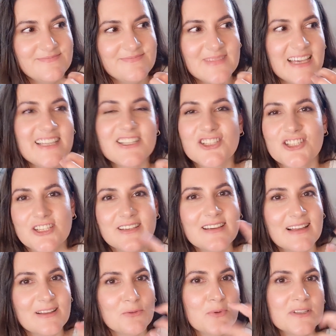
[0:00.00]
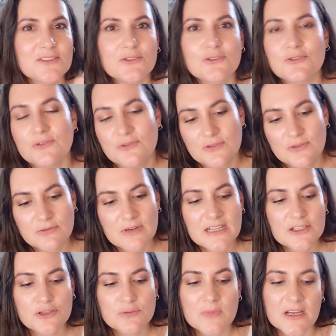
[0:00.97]
itching and wanted to
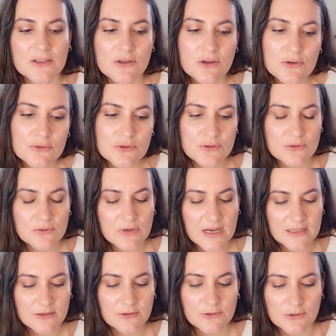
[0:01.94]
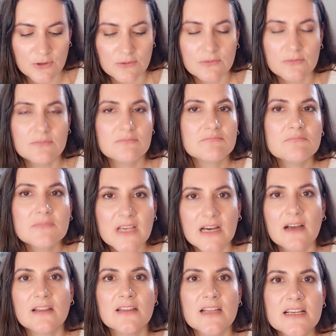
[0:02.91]
scratch my nose. So I don't know. Yeah,
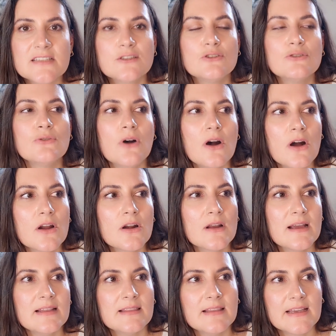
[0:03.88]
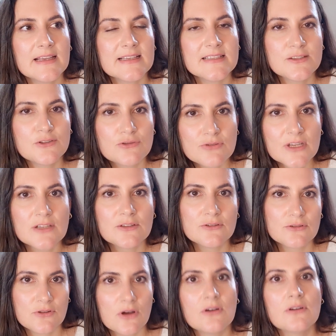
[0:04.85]
unless you are like a
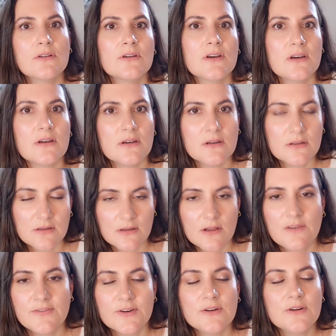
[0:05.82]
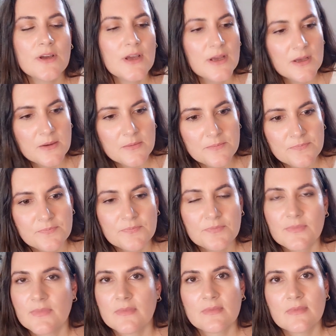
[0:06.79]
strict Tonka lover,
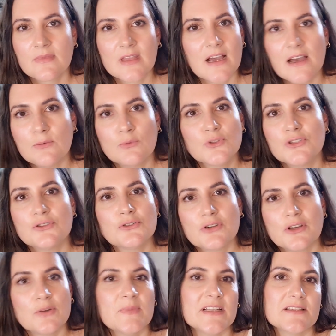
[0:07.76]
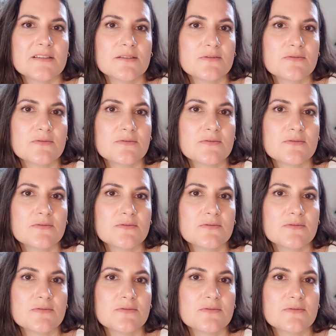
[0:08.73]
I wouldn't recommend this